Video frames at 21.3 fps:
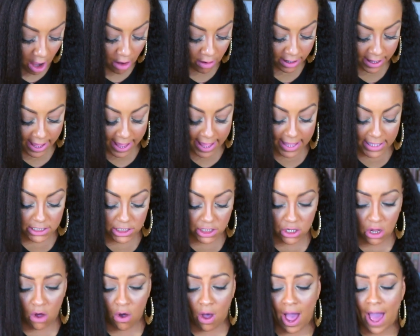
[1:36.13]
Okay,
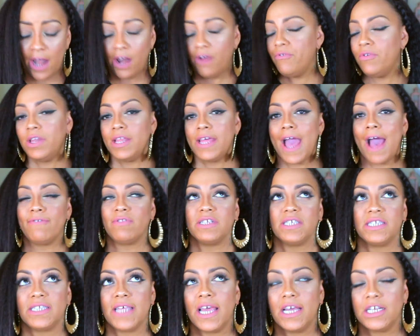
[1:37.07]
so I don't really have
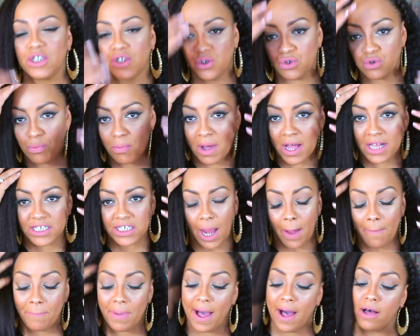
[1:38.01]
to say too much
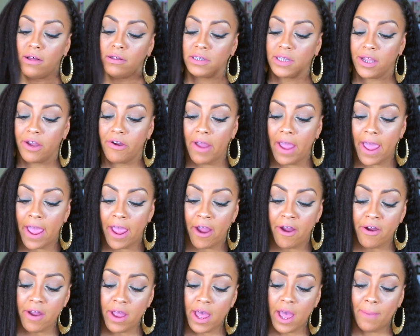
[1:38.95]
about their
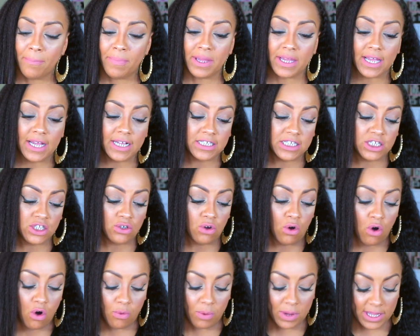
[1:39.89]
hair because it's
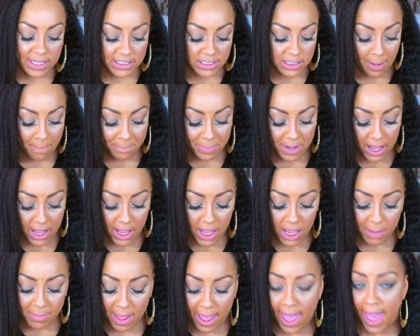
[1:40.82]
always
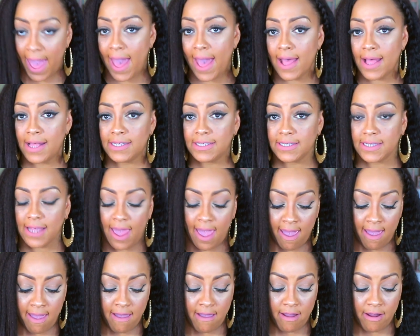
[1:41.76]
bomb ass
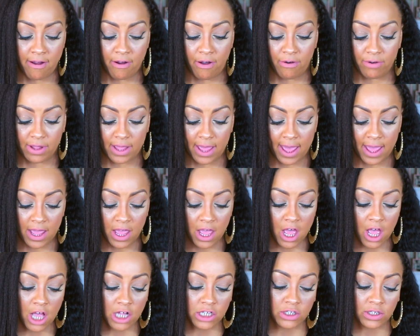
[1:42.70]
hair. Okay,
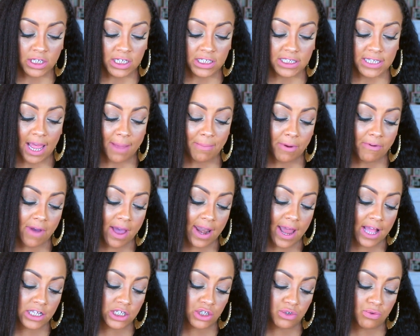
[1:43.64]
so this time
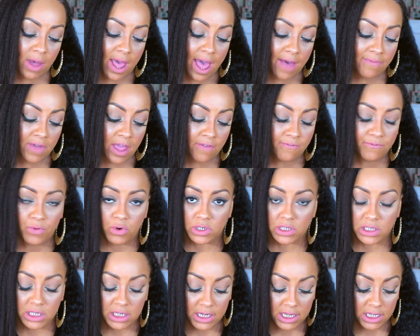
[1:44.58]
around I do have a
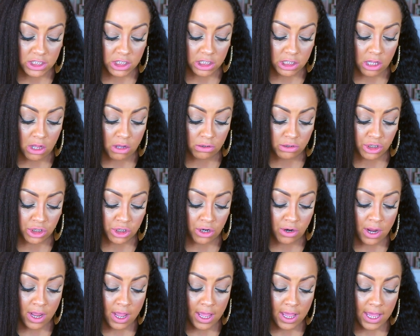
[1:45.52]
fourteen inch
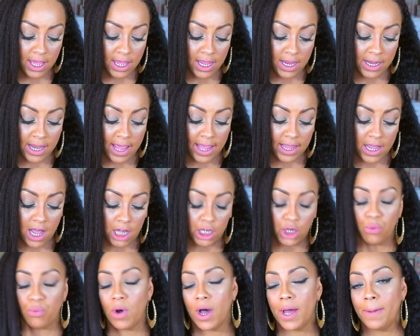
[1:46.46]
closure in a
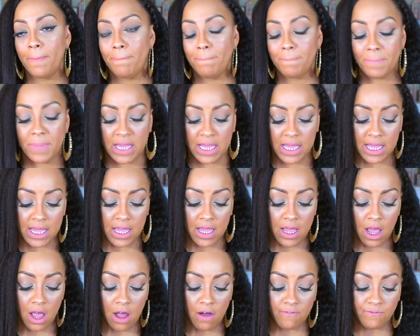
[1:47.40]
color one
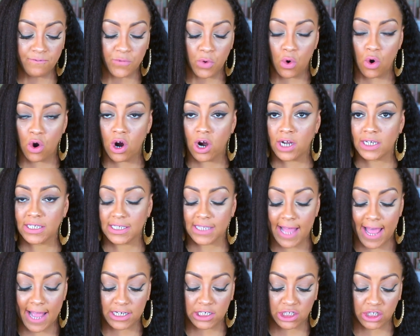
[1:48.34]
B four
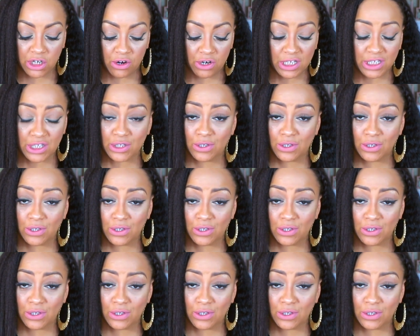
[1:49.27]
slash thirty.